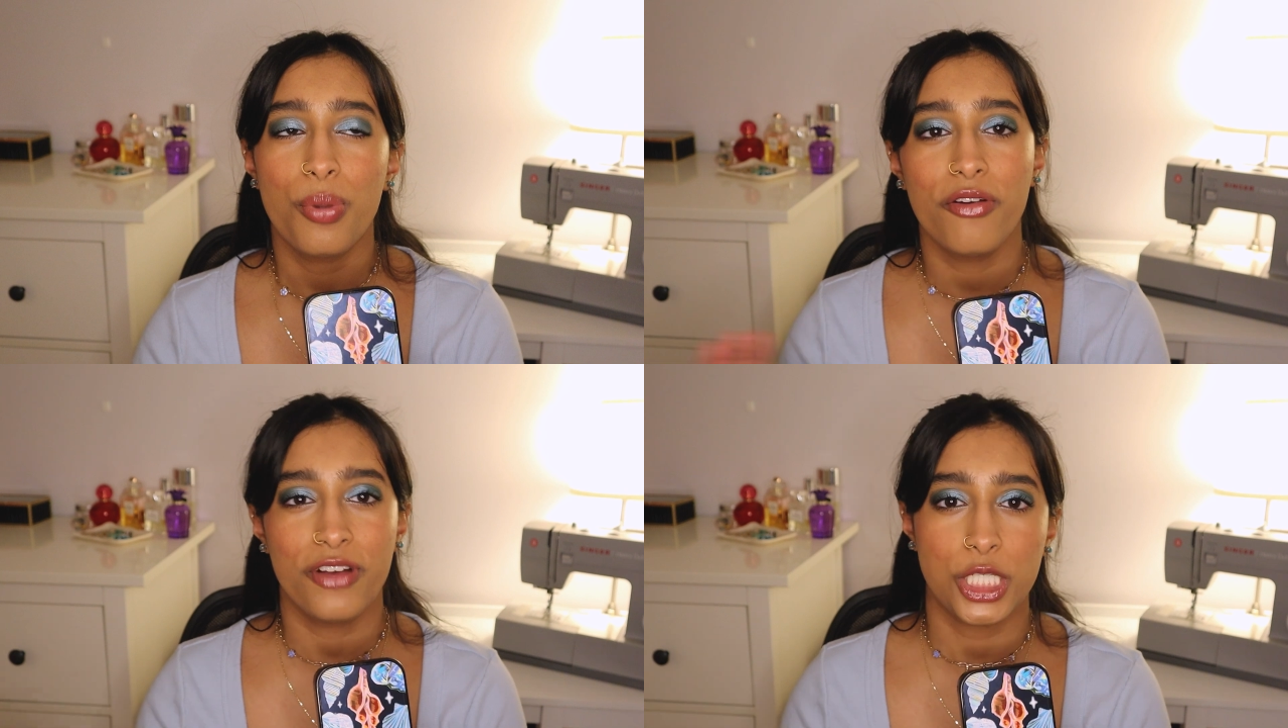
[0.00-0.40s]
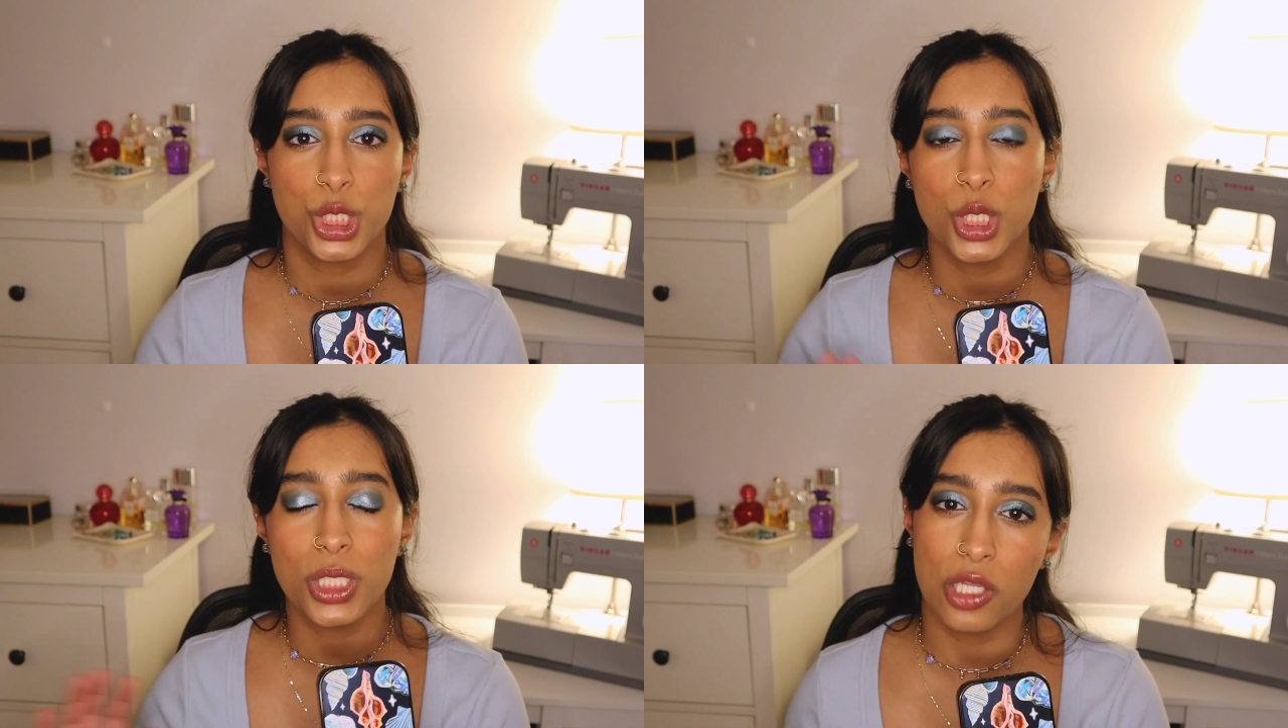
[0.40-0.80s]

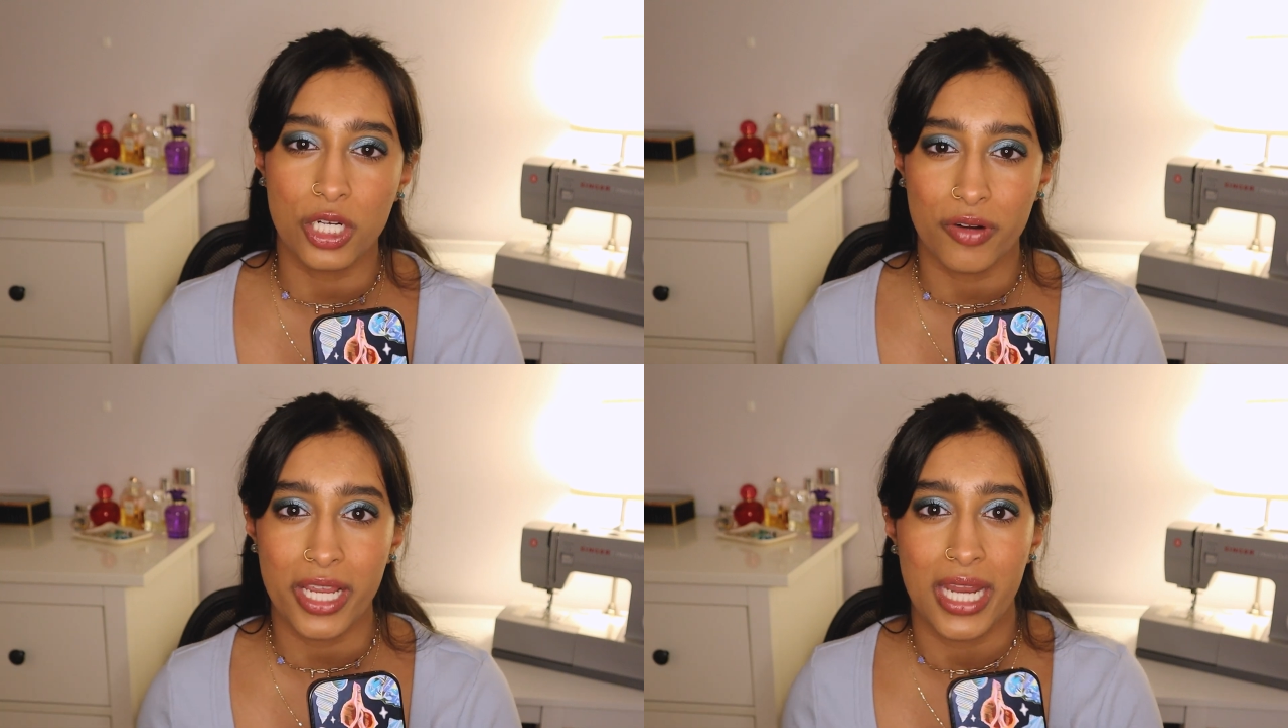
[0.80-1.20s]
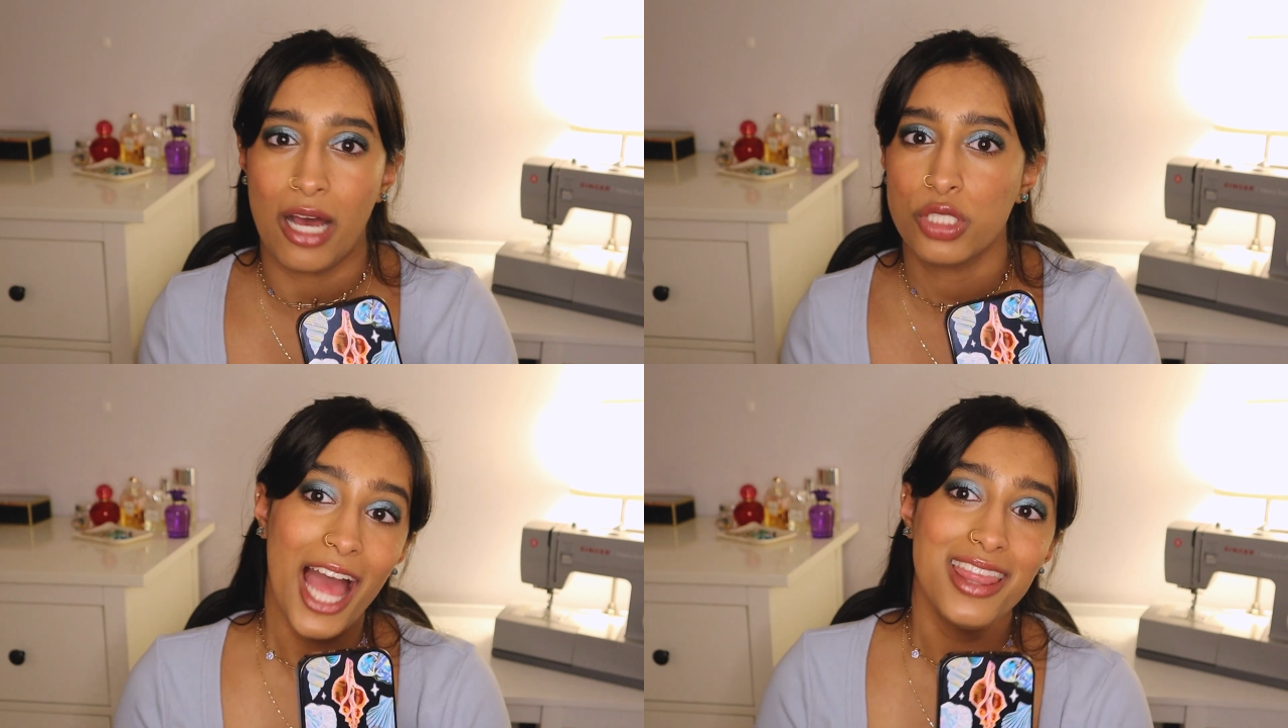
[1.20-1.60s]
professional look right
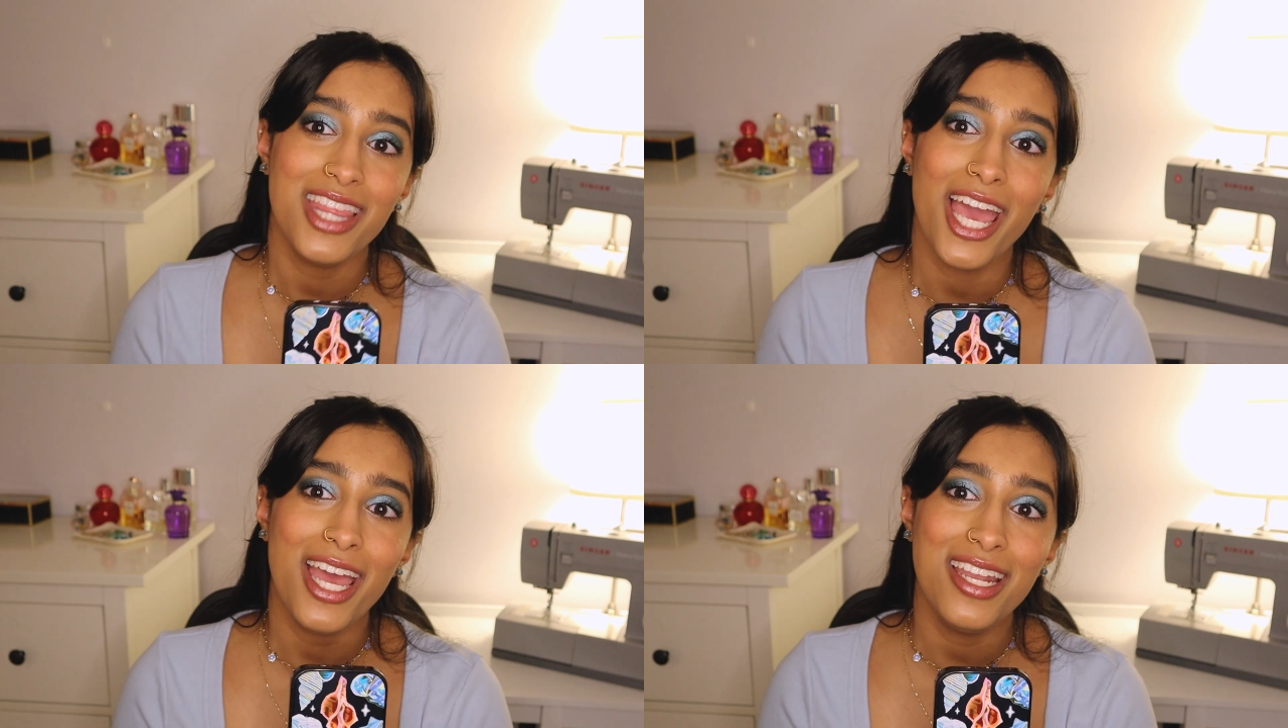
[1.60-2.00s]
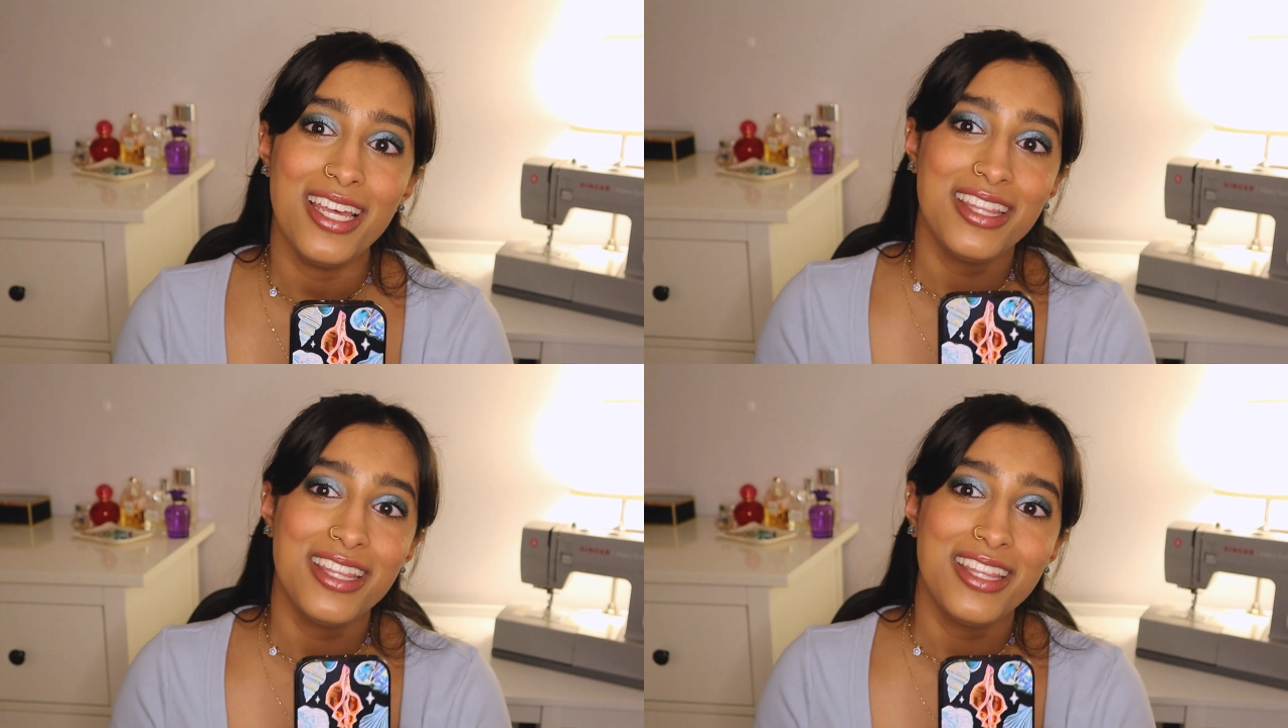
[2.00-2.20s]
now. And then